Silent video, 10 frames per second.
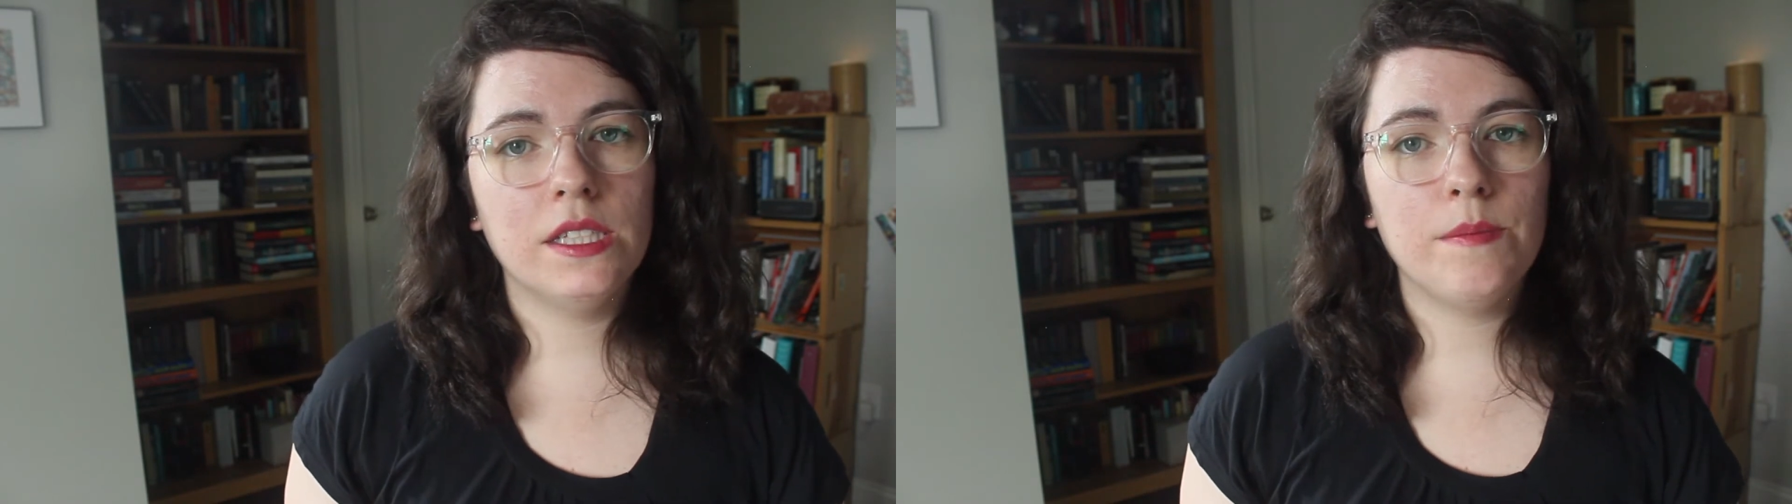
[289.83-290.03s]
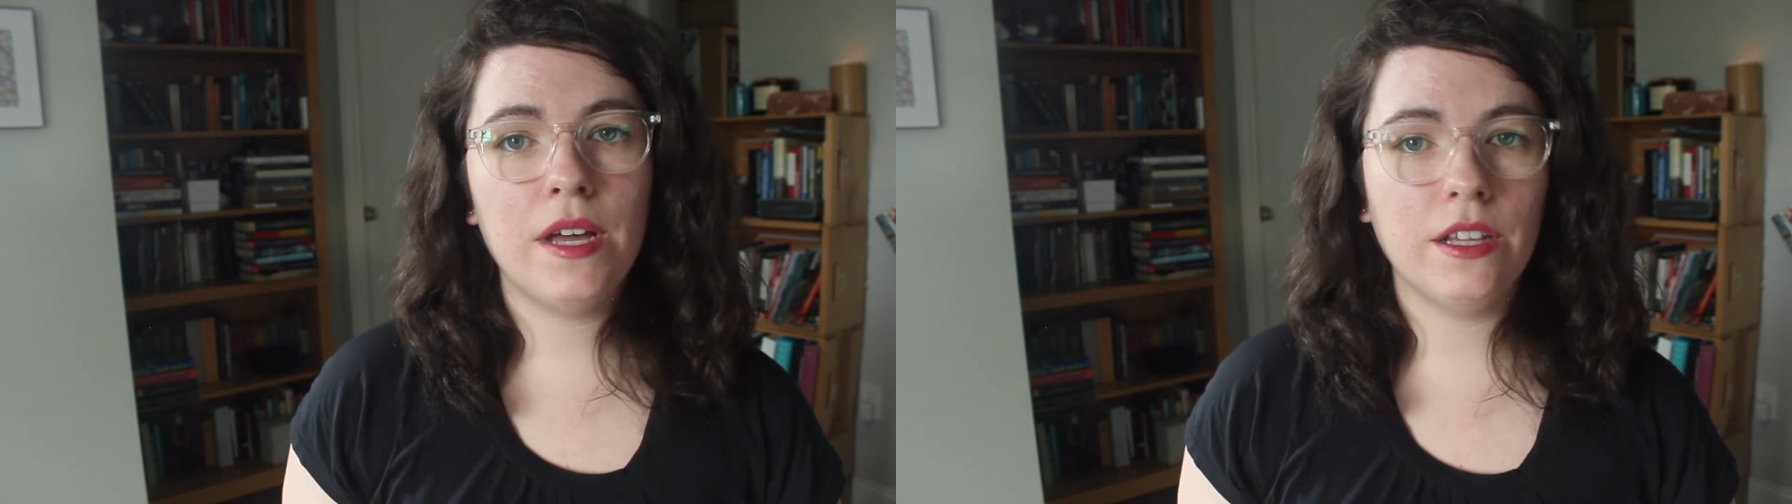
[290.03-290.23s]

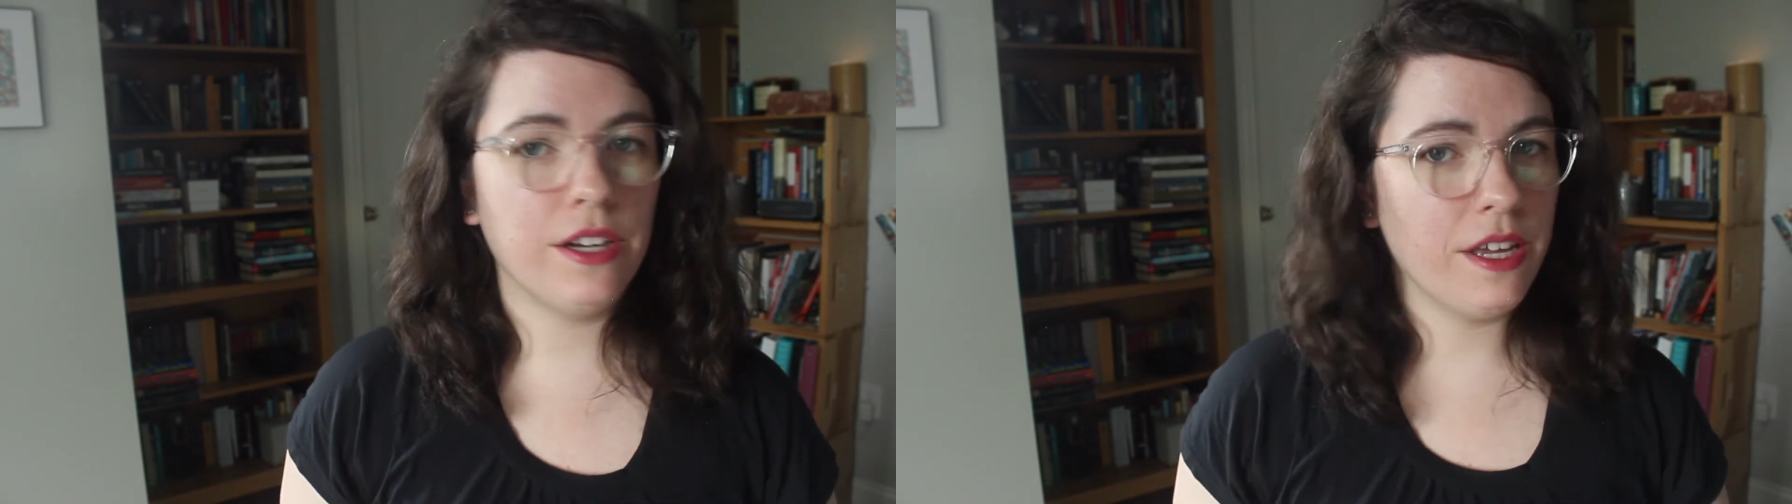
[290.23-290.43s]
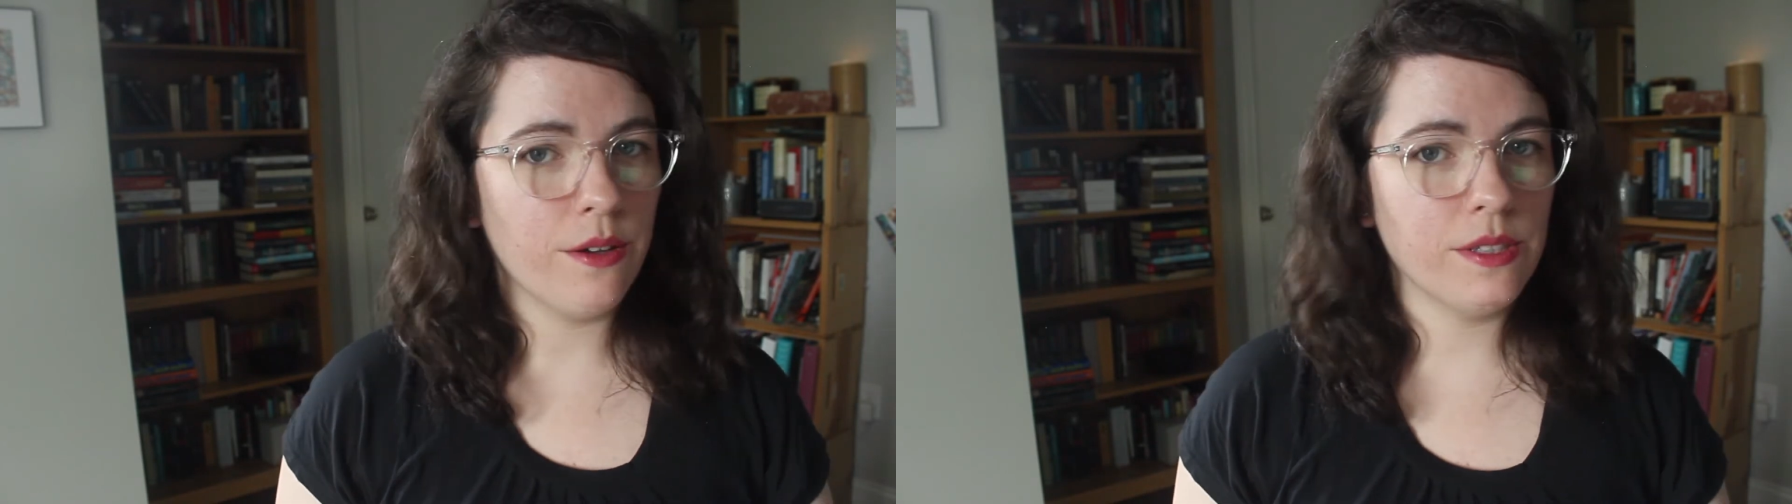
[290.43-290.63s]
smaller
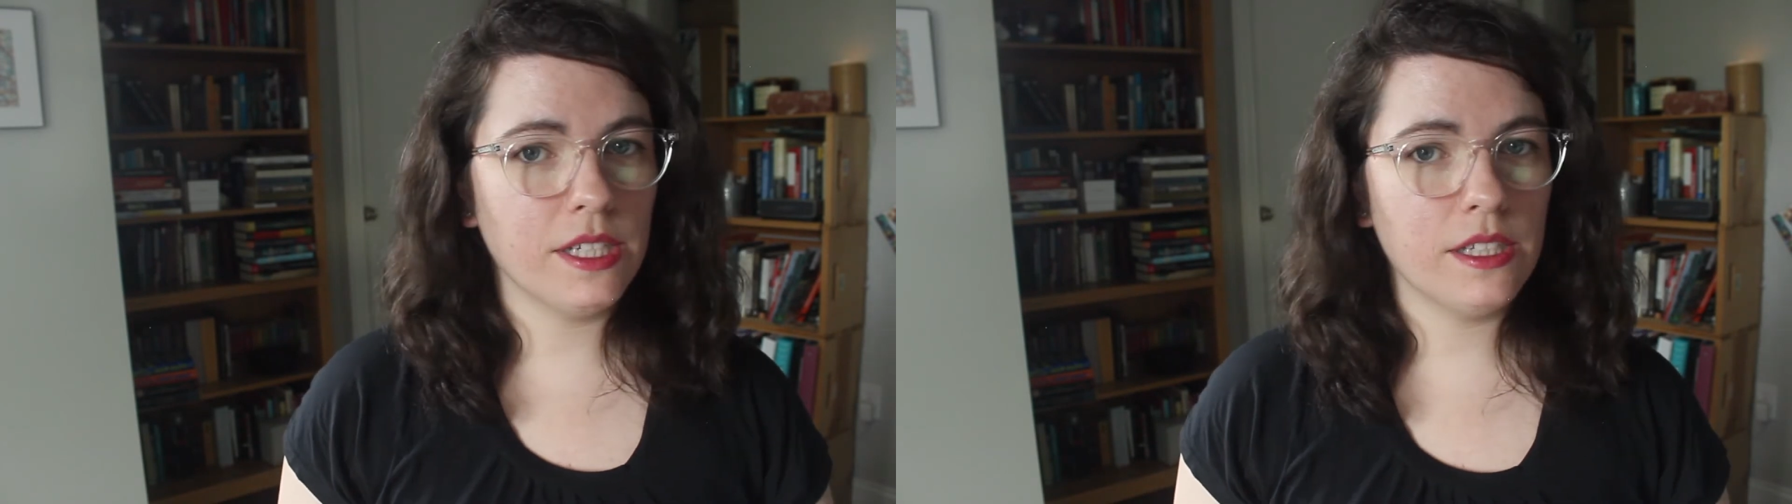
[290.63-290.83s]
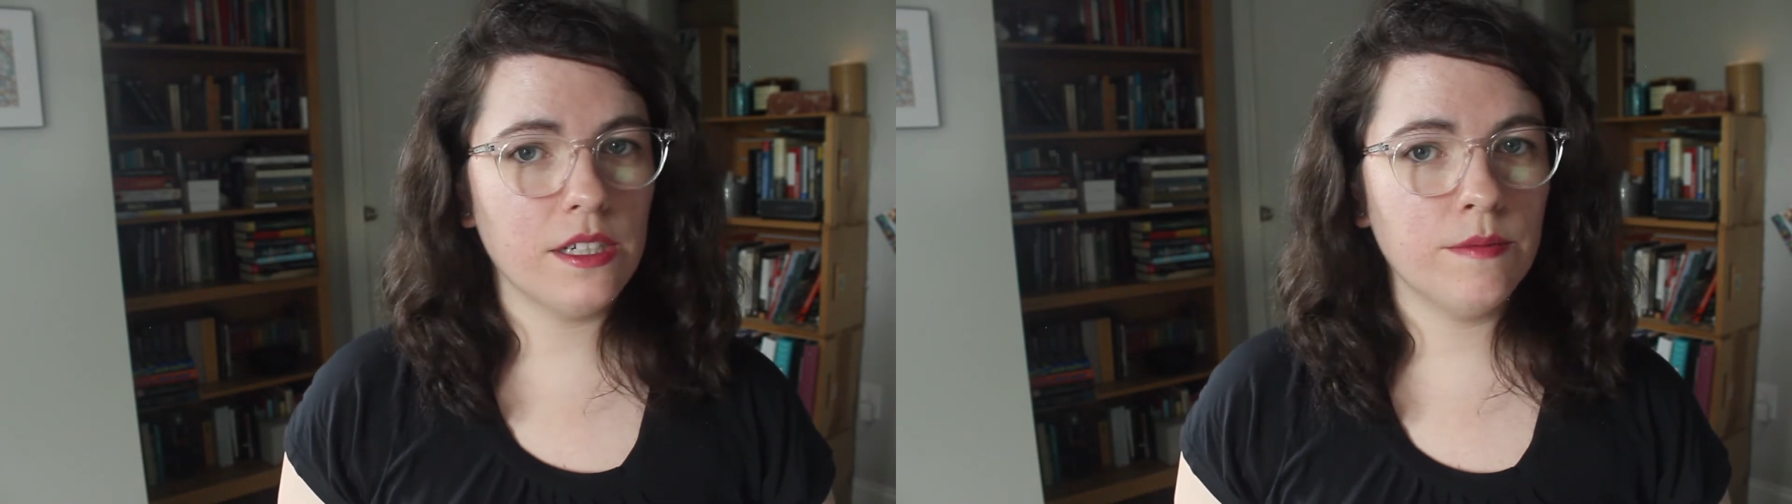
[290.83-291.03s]

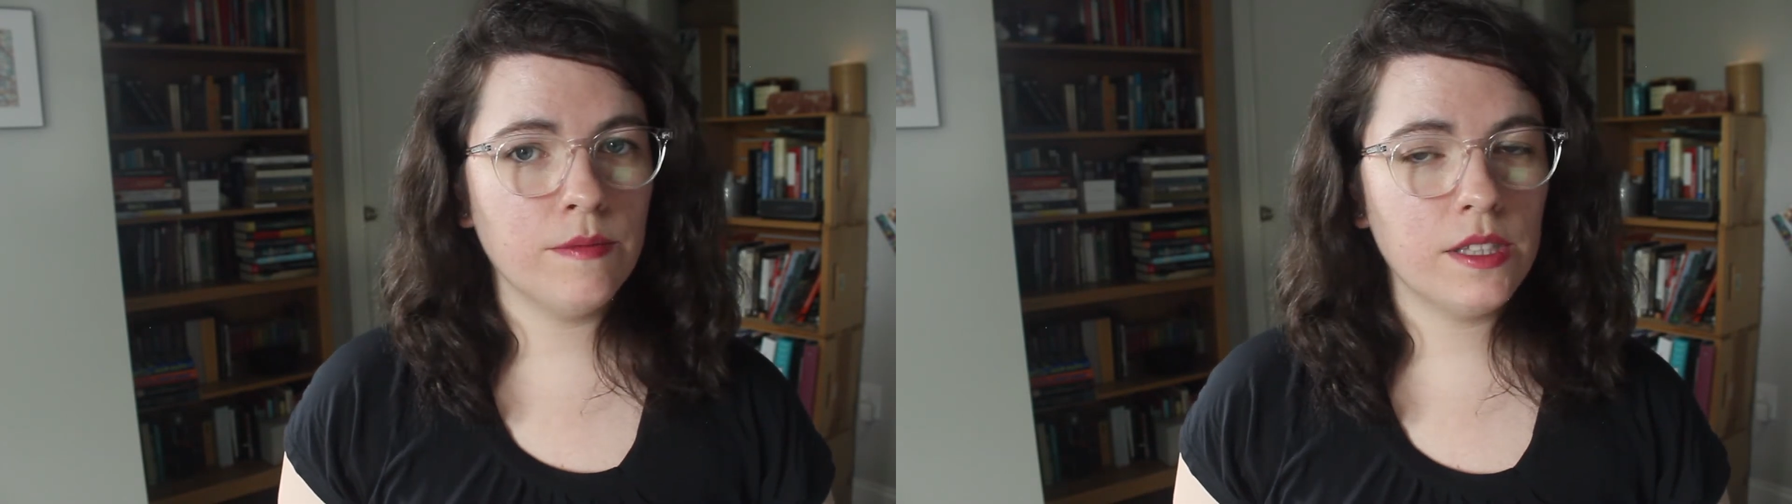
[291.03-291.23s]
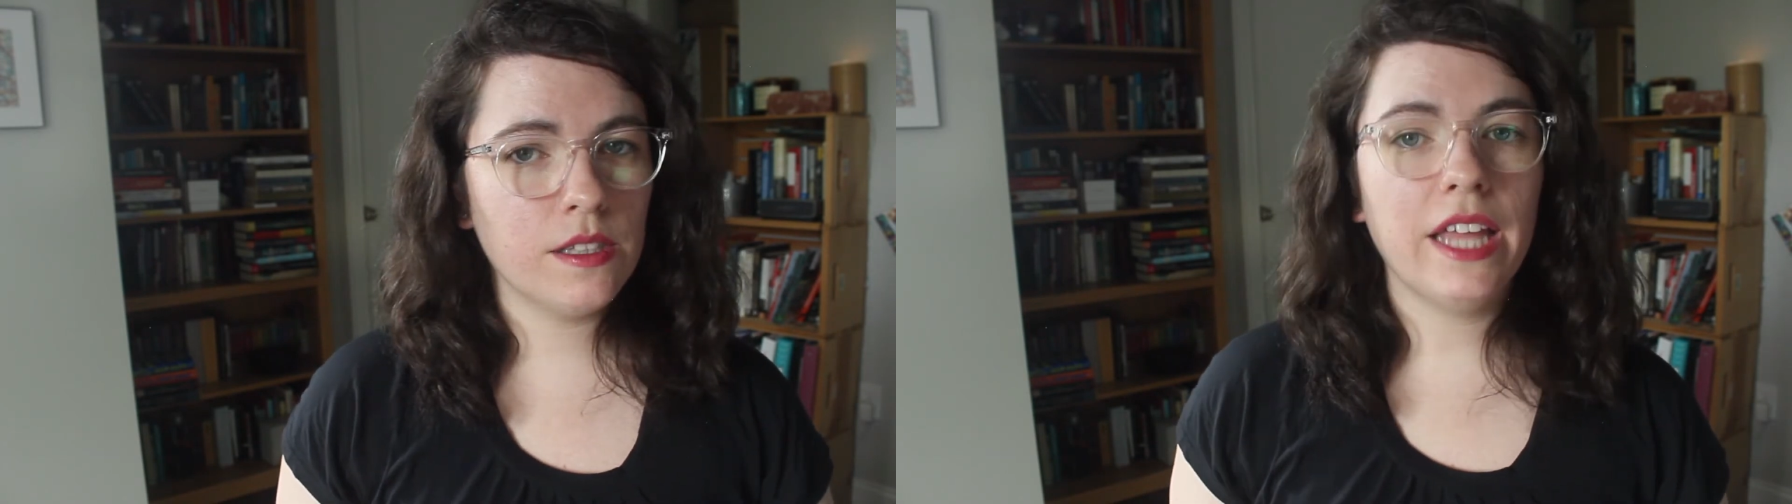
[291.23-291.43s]
ecosystems,